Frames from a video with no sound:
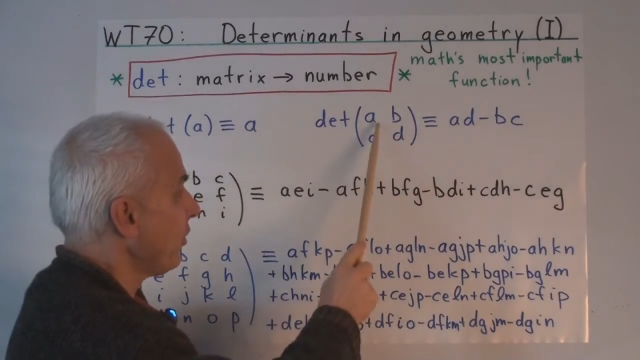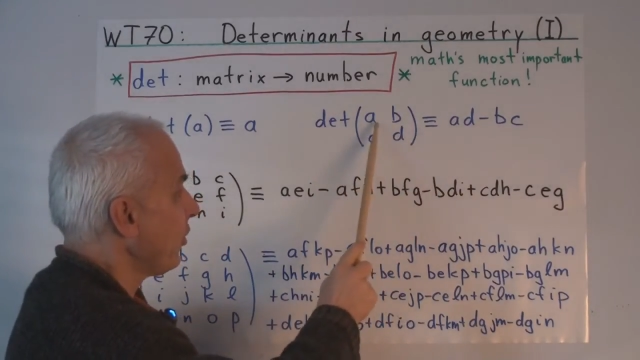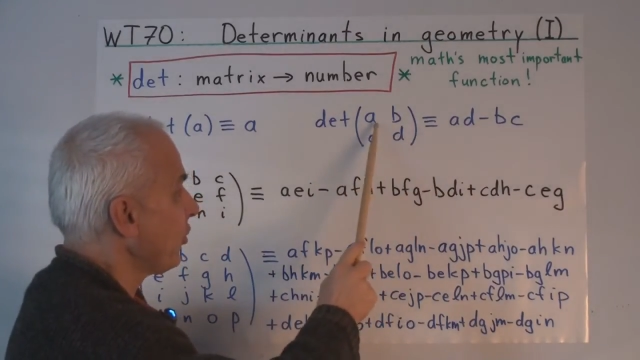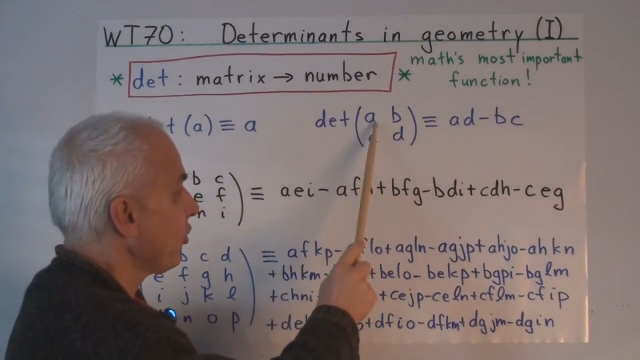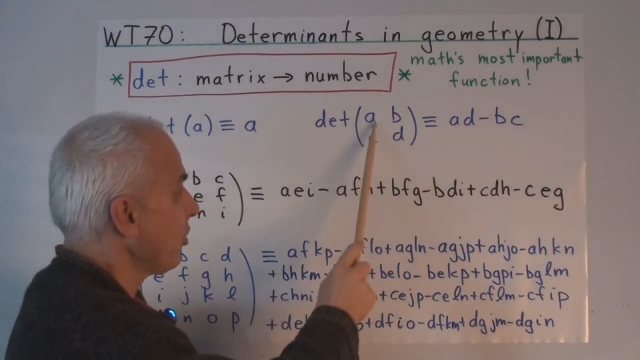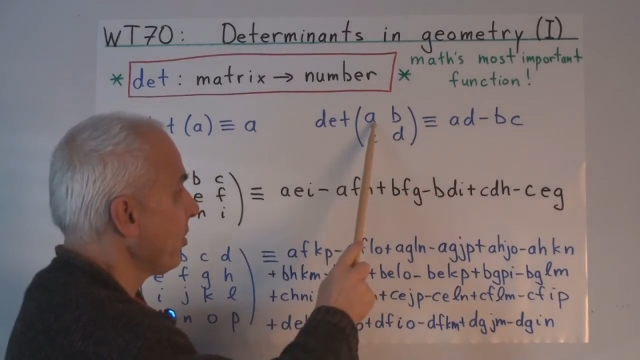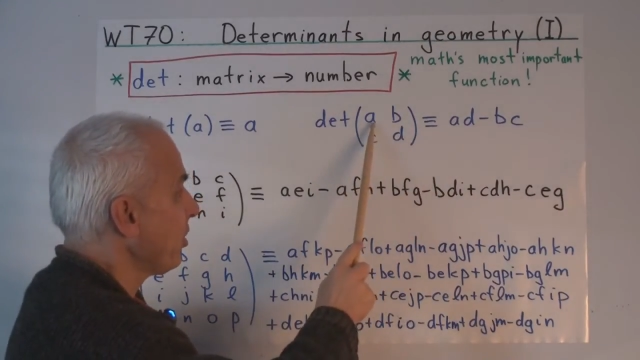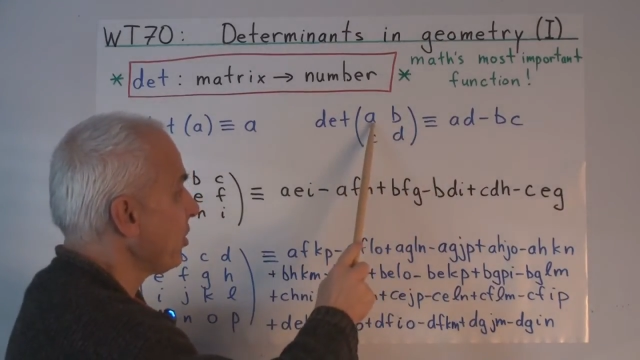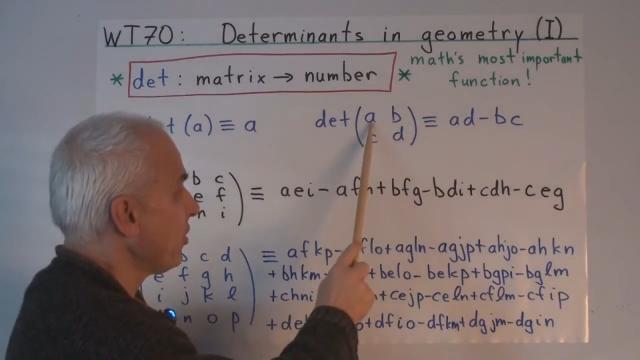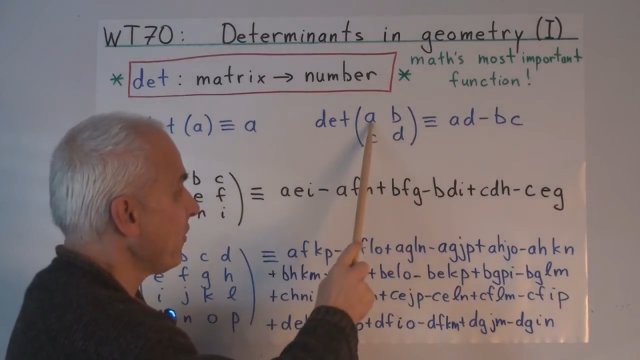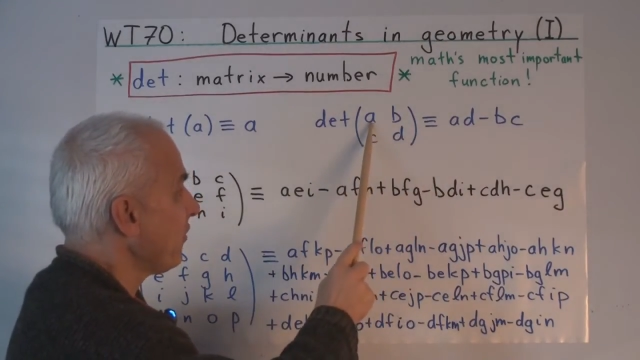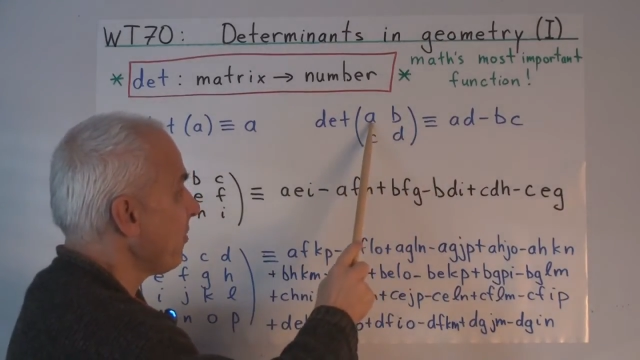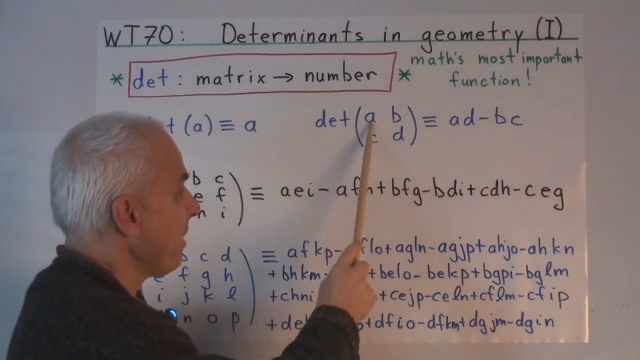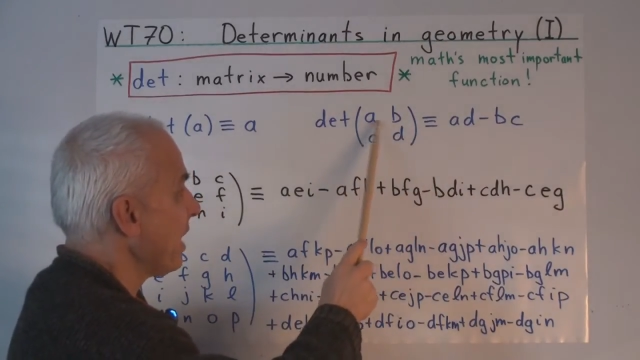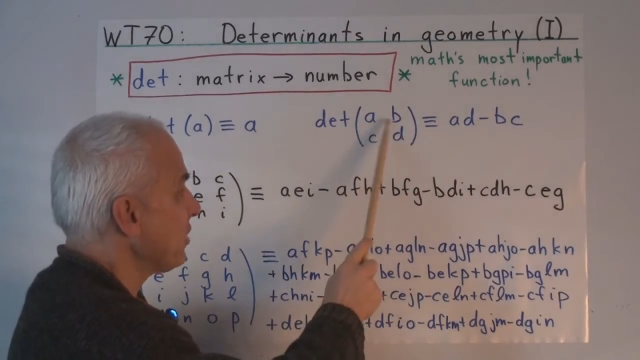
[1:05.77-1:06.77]
the determinant
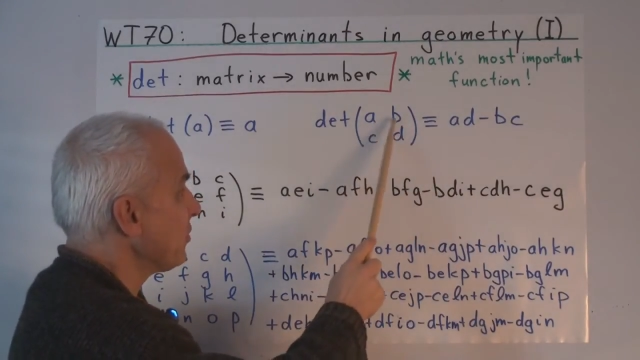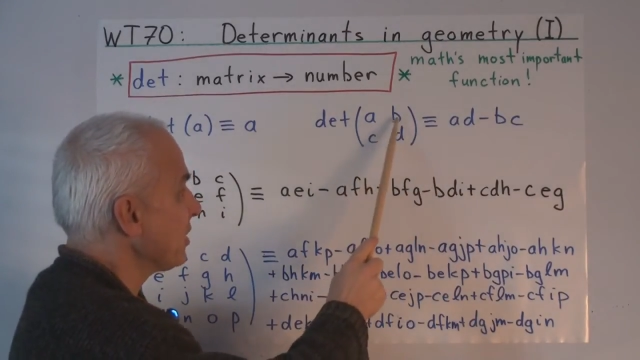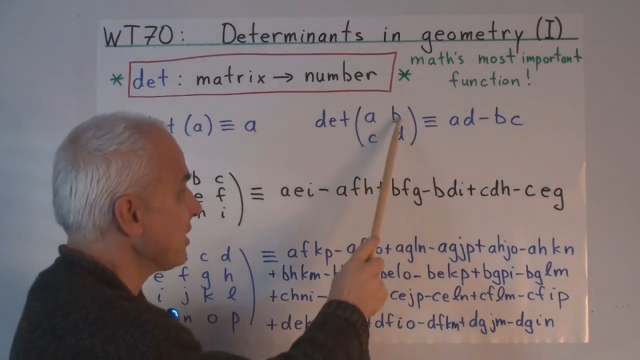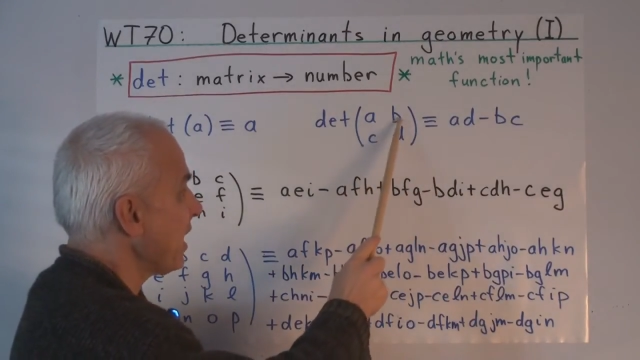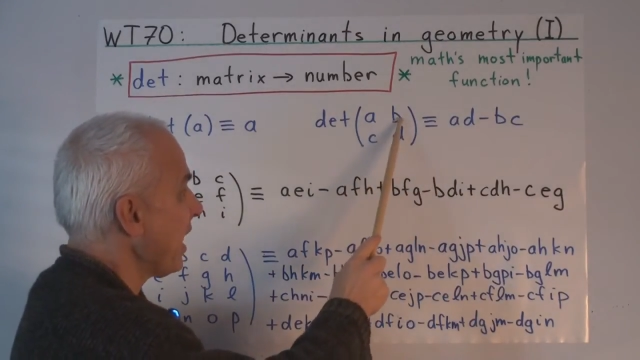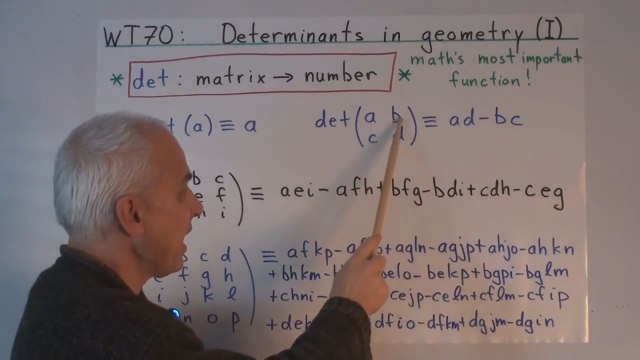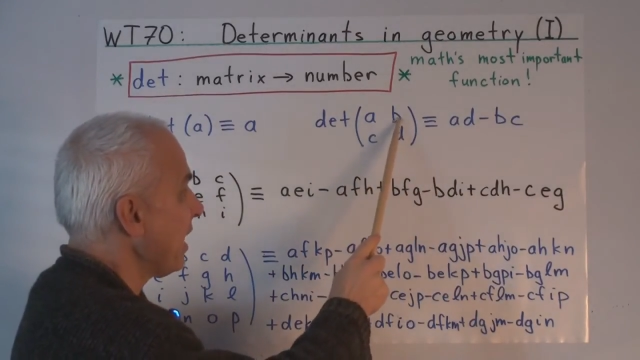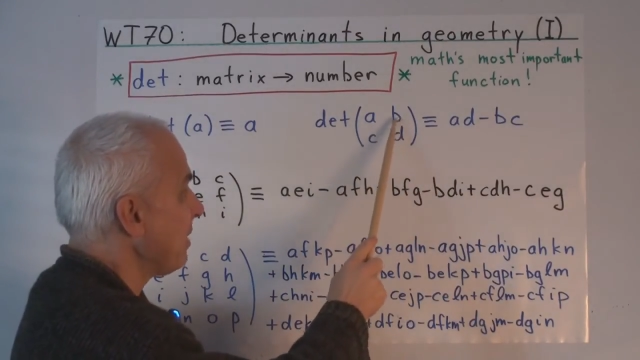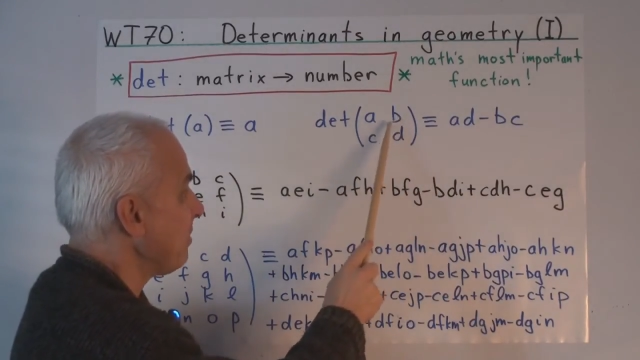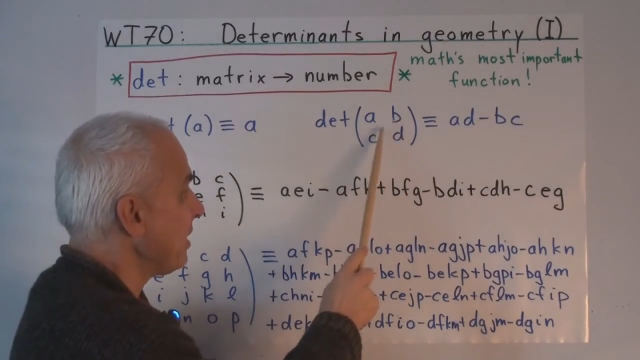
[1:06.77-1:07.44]
of the matrix A,